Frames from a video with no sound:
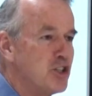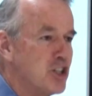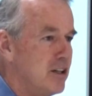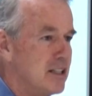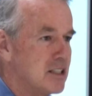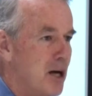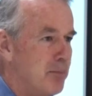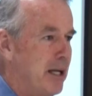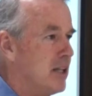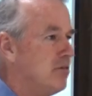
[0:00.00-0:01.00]
insurance
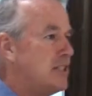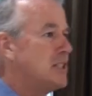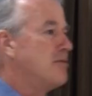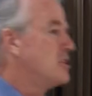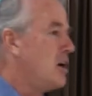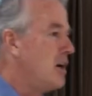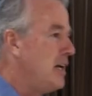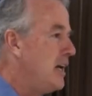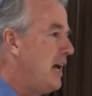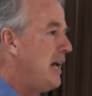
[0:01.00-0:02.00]
company, the risk of
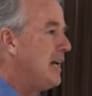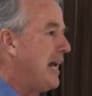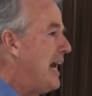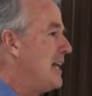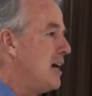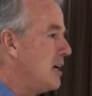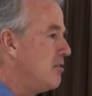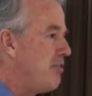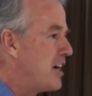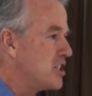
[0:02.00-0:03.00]
starting a, can, a
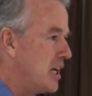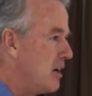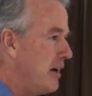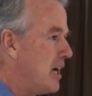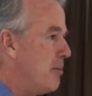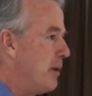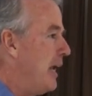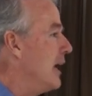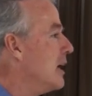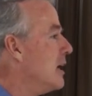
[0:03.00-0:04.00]
confectionery
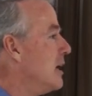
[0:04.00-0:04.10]
company,